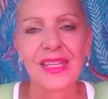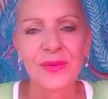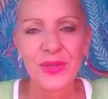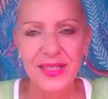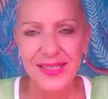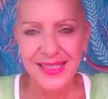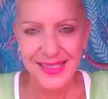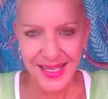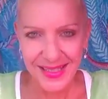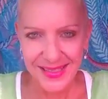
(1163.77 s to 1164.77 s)
And what it says,
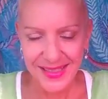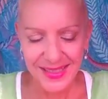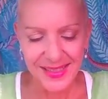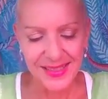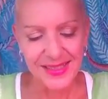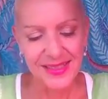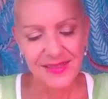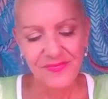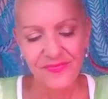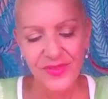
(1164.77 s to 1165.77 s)
Cancer, is,
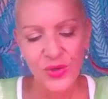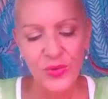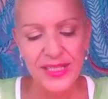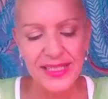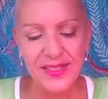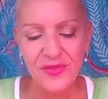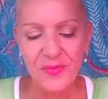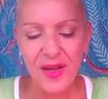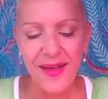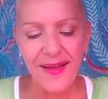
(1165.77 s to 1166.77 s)
greetings from
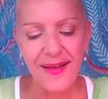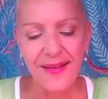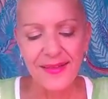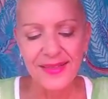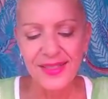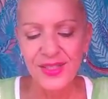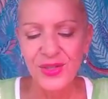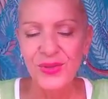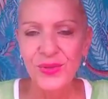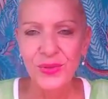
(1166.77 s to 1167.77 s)
my heart to
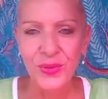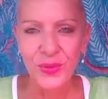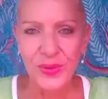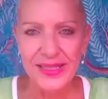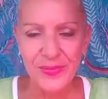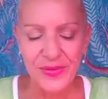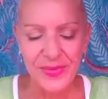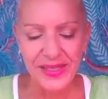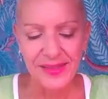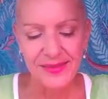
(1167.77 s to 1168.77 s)
you who are always with
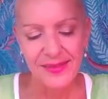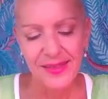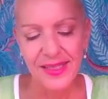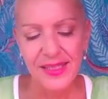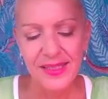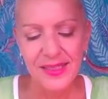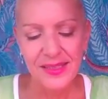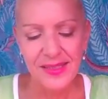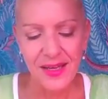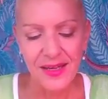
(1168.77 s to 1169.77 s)
me. Hidden
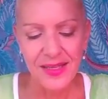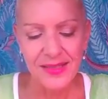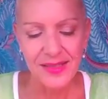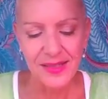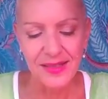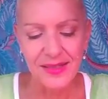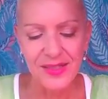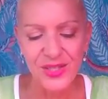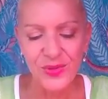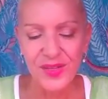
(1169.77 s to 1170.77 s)
inside is the
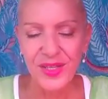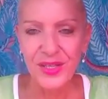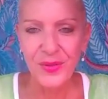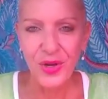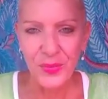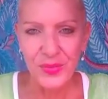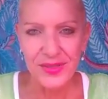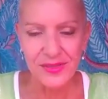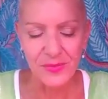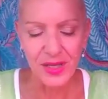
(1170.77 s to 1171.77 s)
heart. You are the compass
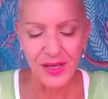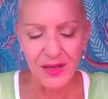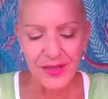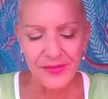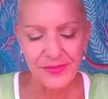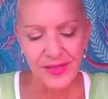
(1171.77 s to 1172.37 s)
of my life.